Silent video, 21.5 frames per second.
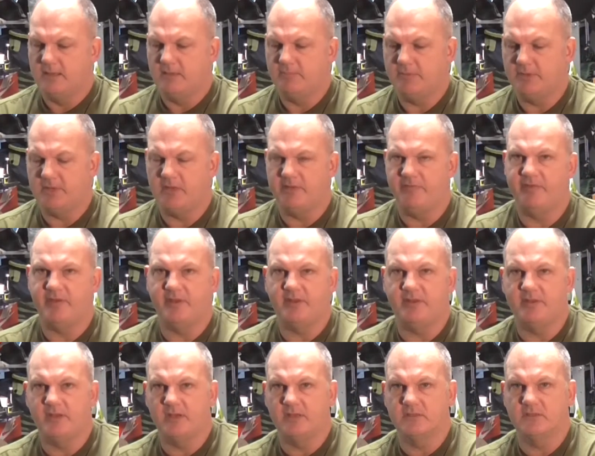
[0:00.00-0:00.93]
but if
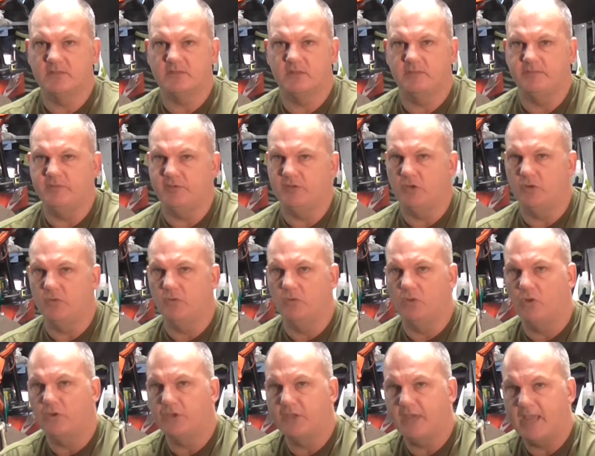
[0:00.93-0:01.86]
you don't
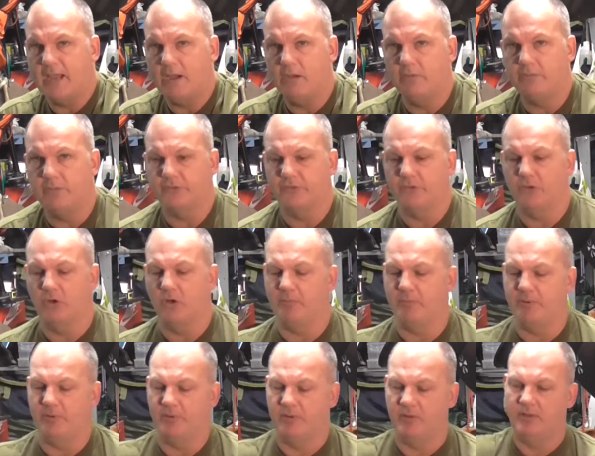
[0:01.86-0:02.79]
lock it out the top,